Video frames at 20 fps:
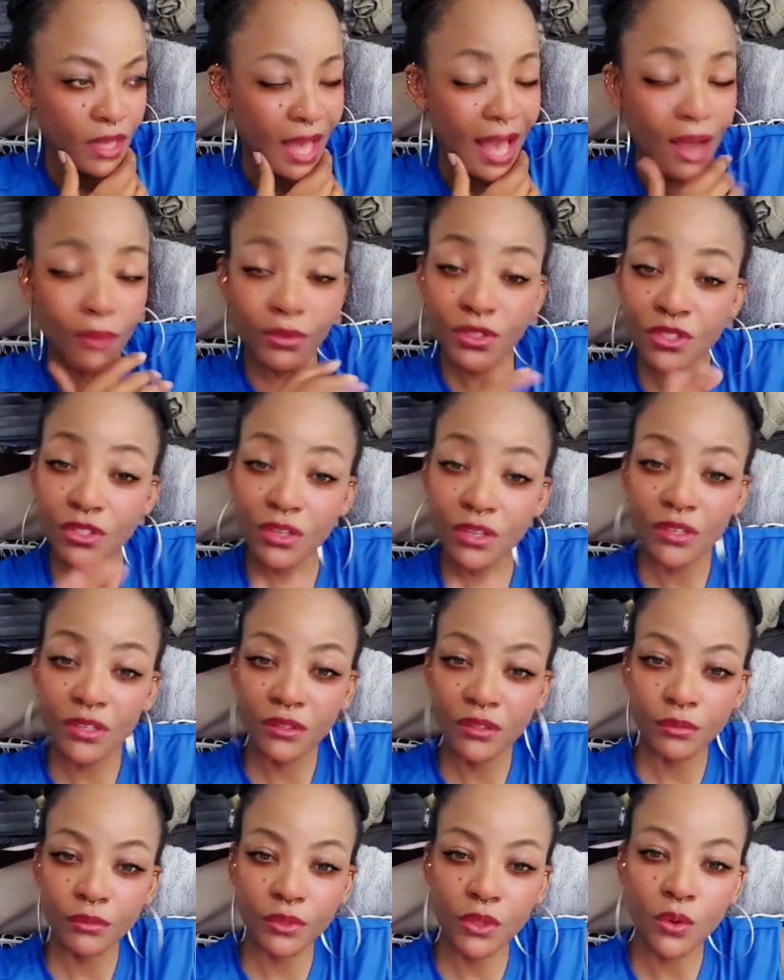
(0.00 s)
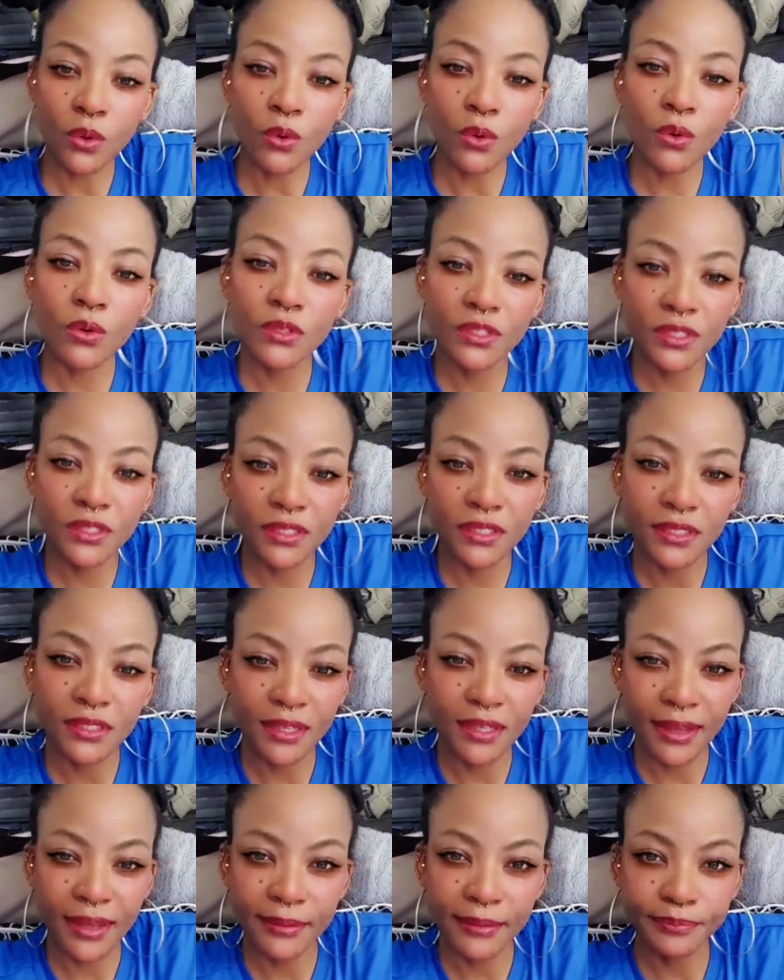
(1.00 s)
I was not gonna record
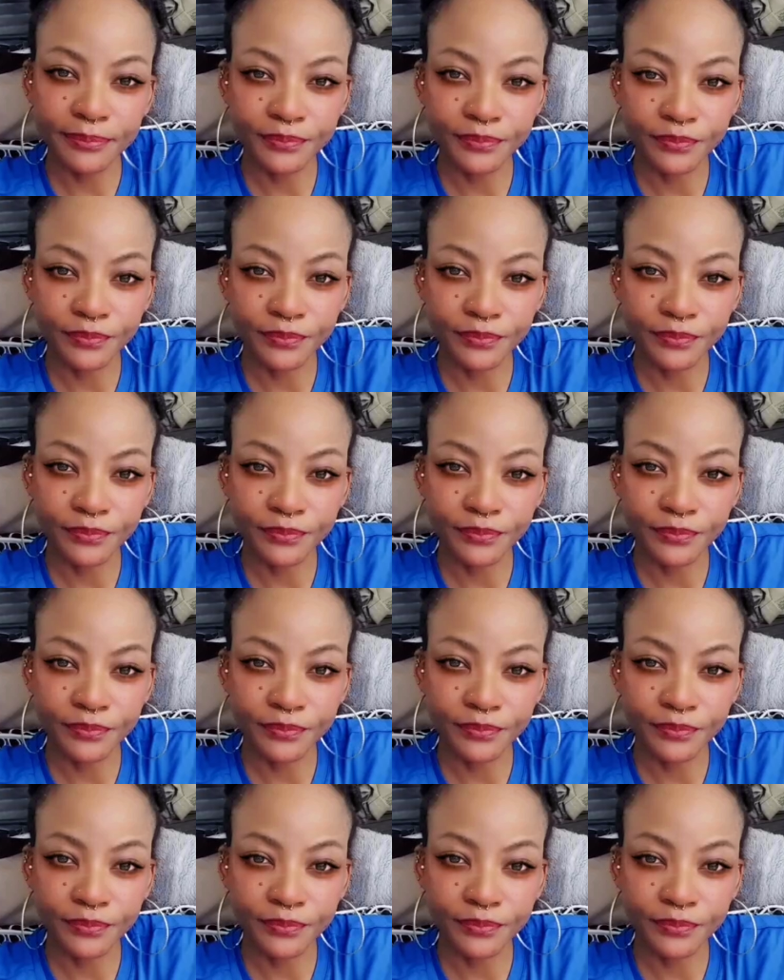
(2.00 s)
today.